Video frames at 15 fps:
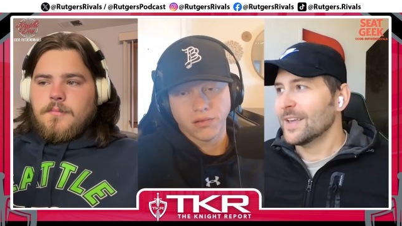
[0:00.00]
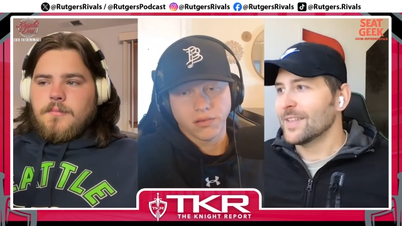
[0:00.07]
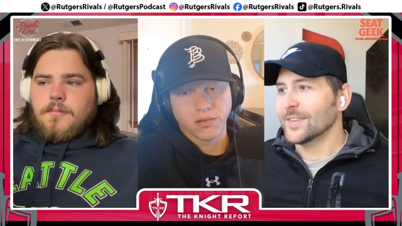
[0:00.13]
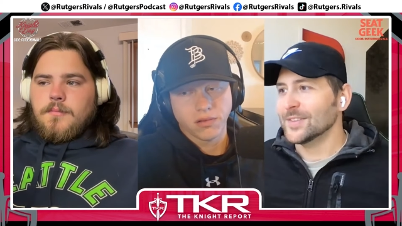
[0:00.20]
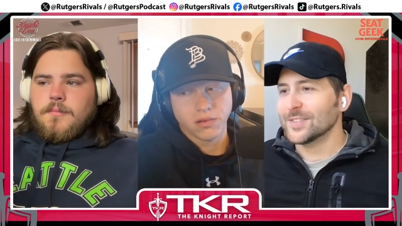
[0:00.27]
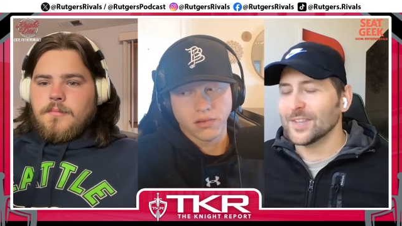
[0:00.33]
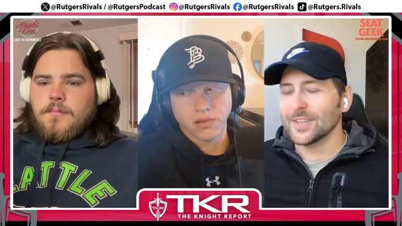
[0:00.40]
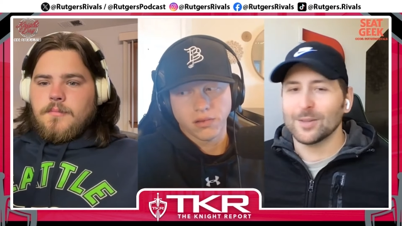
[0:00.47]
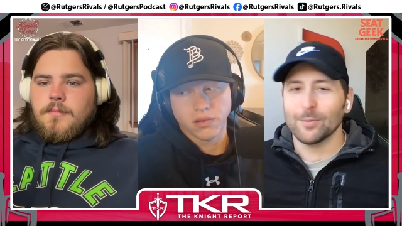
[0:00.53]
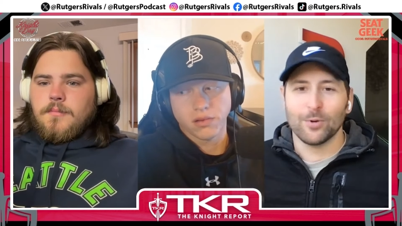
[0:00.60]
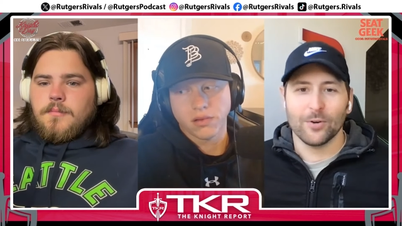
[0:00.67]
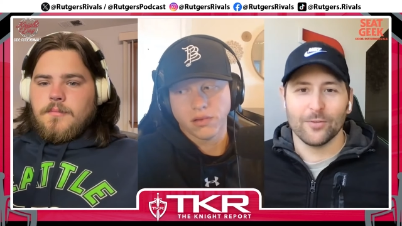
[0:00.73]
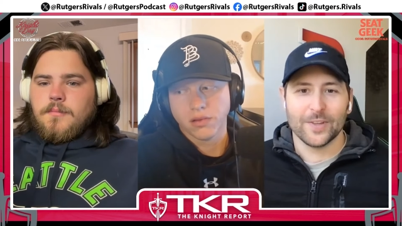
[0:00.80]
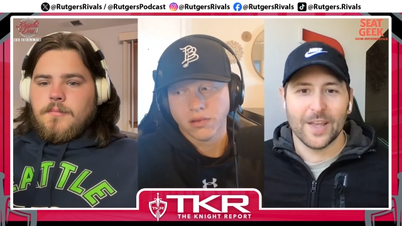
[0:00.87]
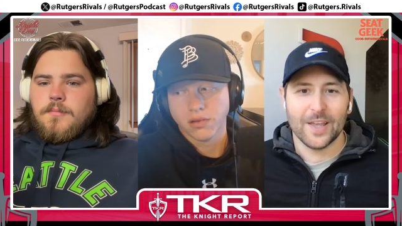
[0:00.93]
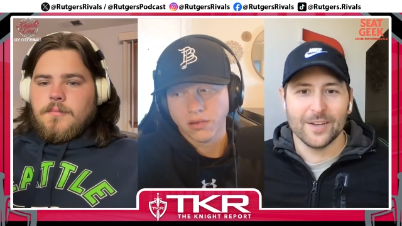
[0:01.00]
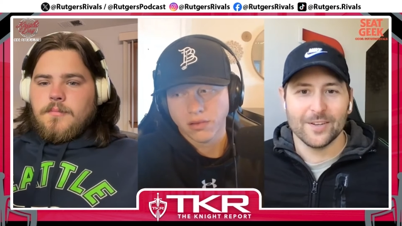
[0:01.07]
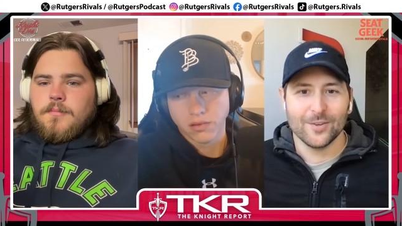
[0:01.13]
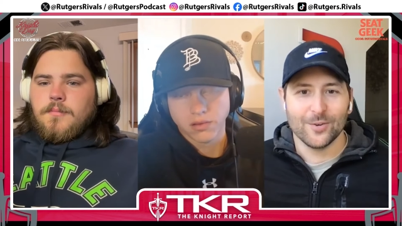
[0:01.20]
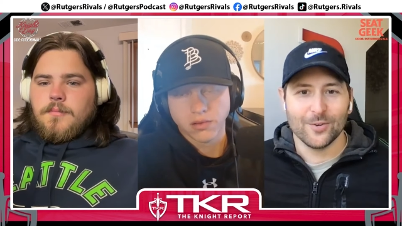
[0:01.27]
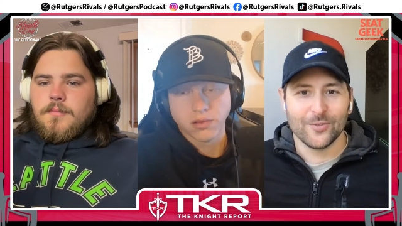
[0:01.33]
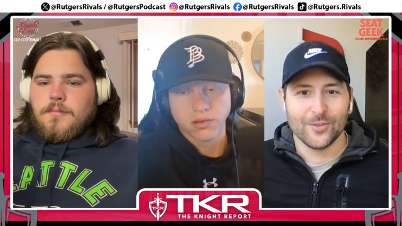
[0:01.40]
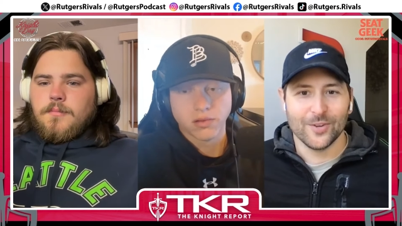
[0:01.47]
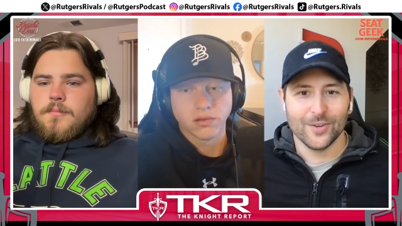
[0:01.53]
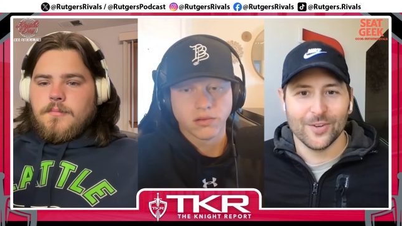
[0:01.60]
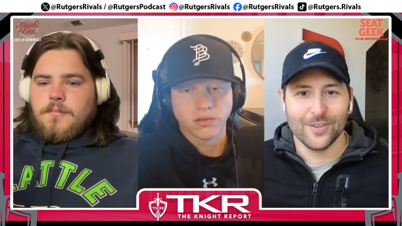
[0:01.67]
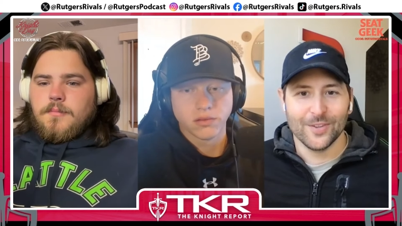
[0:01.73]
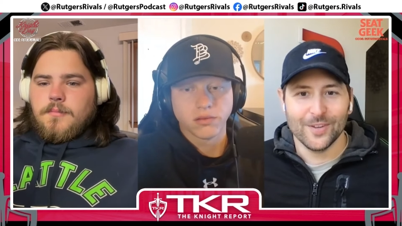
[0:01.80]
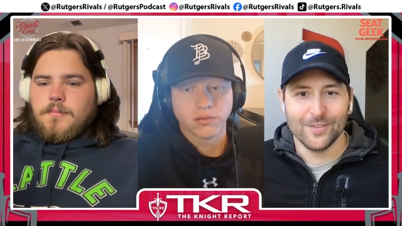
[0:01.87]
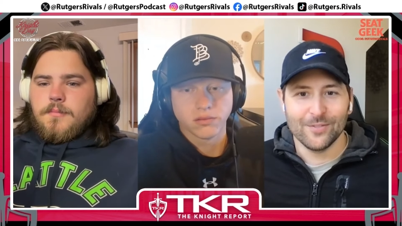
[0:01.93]
Speaker 1: this is like the perfect antidote to
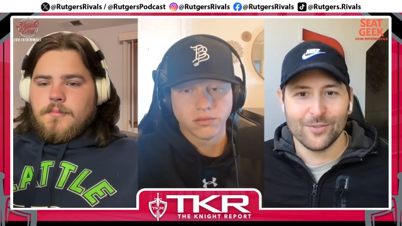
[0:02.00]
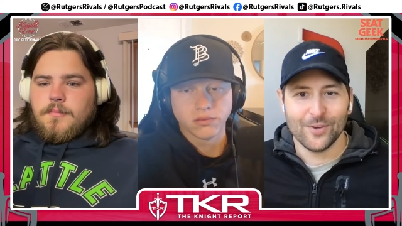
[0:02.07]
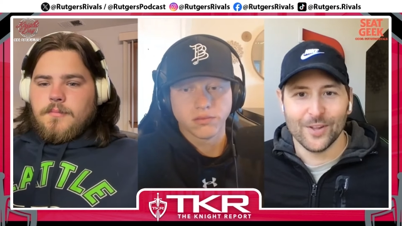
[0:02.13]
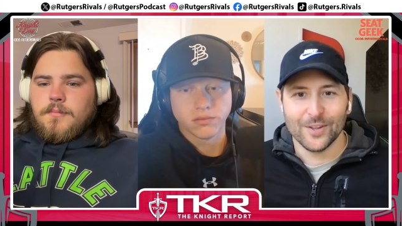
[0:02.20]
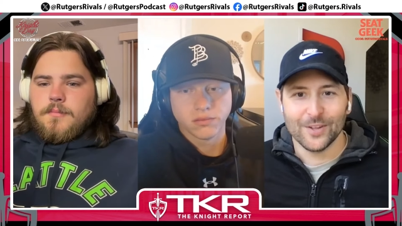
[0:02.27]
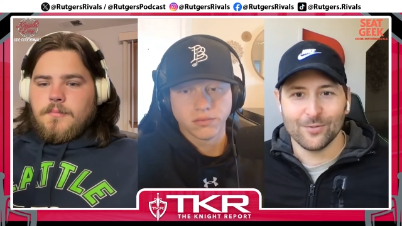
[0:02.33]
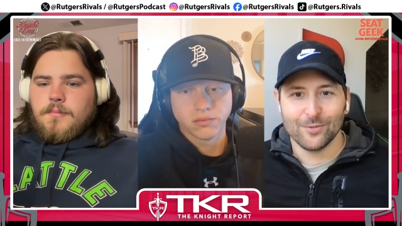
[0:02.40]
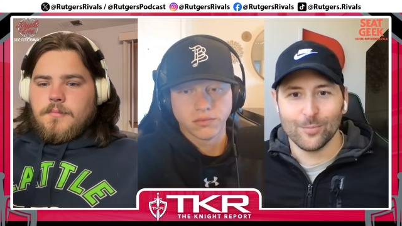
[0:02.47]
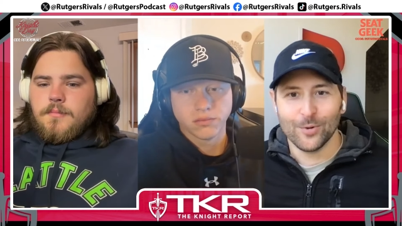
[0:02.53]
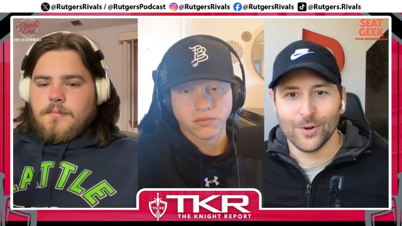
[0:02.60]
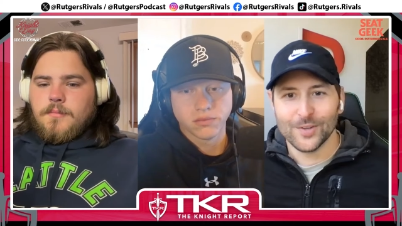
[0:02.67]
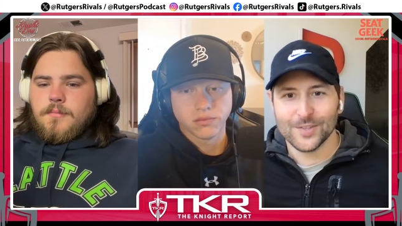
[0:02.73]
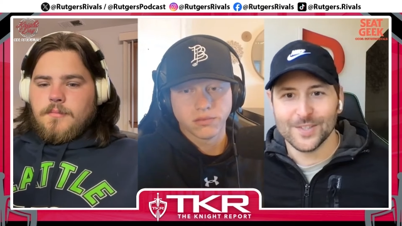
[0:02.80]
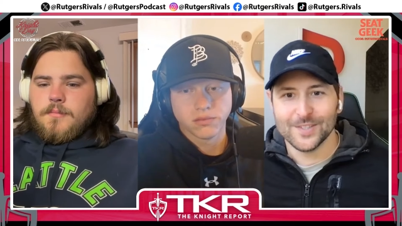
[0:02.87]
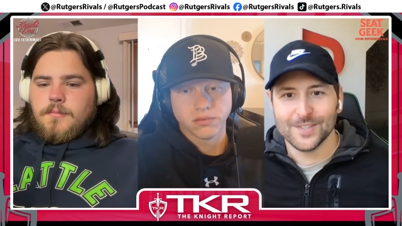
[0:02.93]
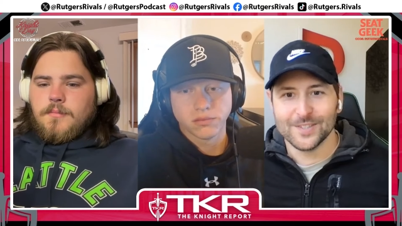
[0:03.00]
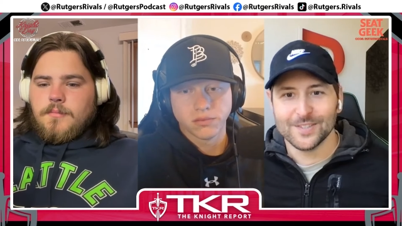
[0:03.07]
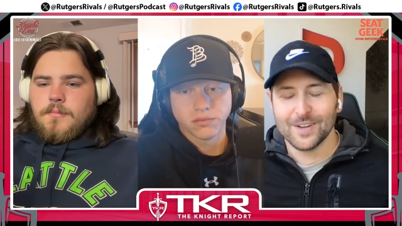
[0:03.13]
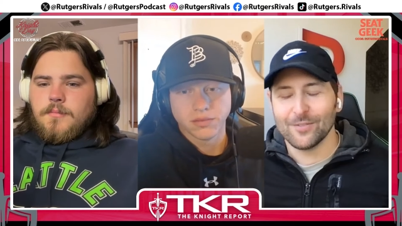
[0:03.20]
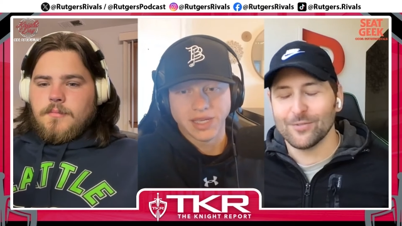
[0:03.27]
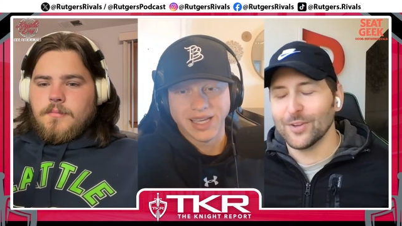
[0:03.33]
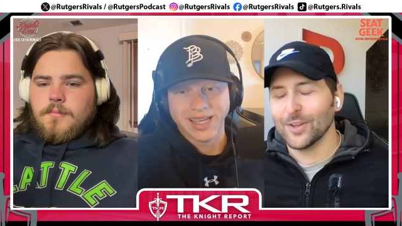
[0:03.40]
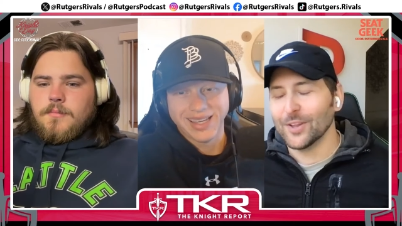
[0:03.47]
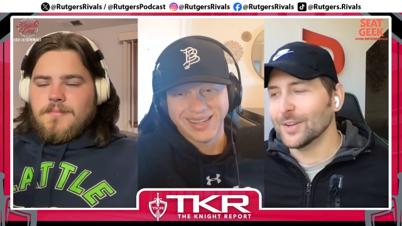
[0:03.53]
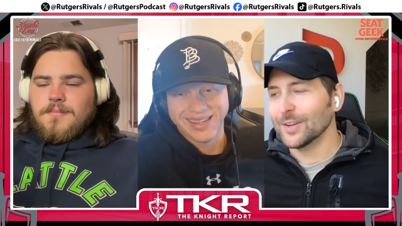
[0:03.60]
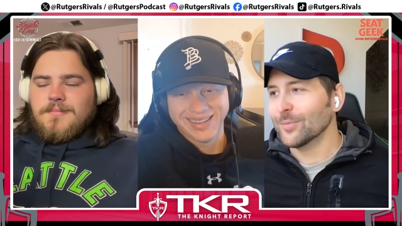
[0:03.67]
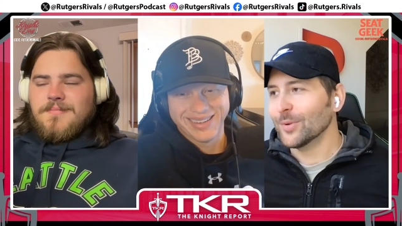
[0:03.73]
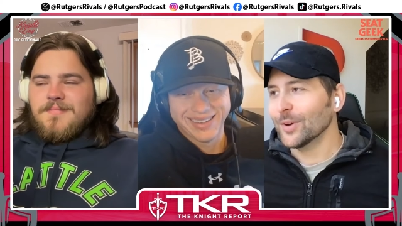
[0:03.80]
the failing football season, not failing,